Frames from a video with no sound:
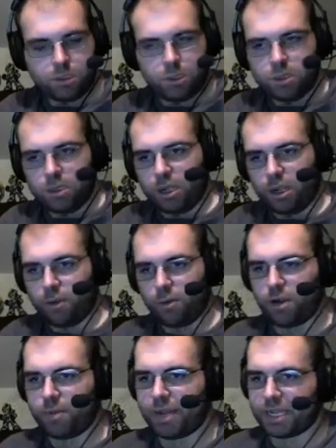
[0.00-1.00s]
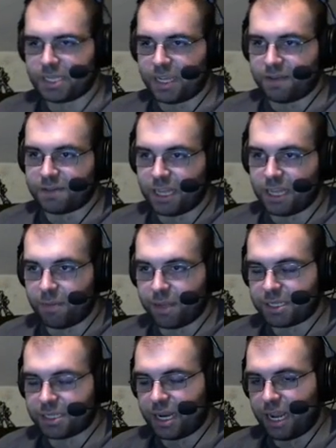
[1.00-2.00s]
Alright, we're gonna make a safe state because
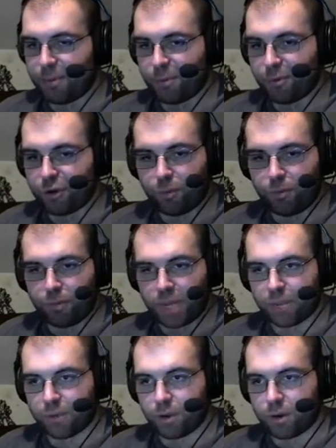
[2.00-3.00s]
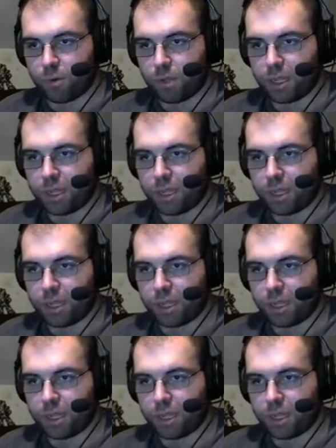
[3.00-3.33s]
that hammer bro might run away.